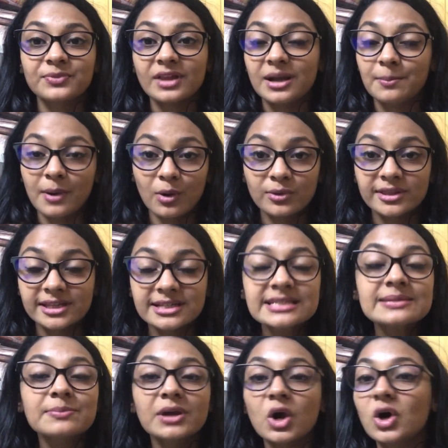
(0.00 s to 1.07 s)
about
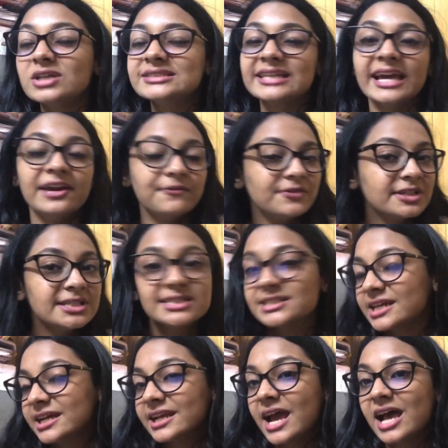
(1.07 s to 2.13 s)
this, because every
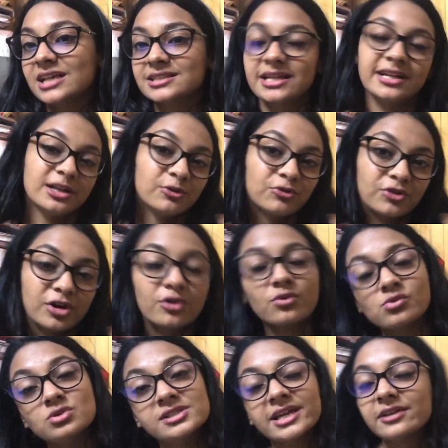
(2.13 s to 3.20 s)
state has their different
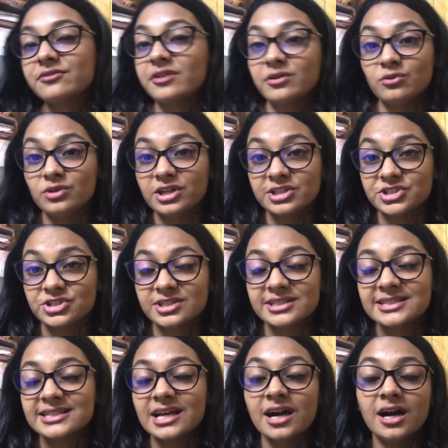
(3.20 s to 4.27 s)
rules and
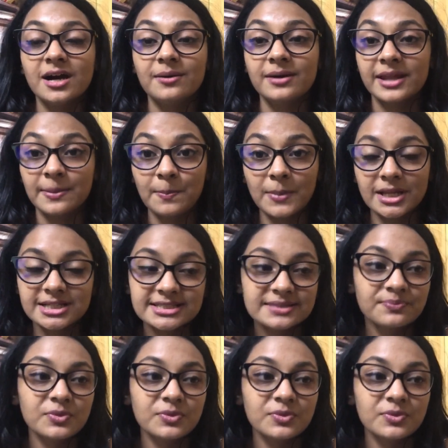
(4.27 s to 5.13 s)
regulations in place.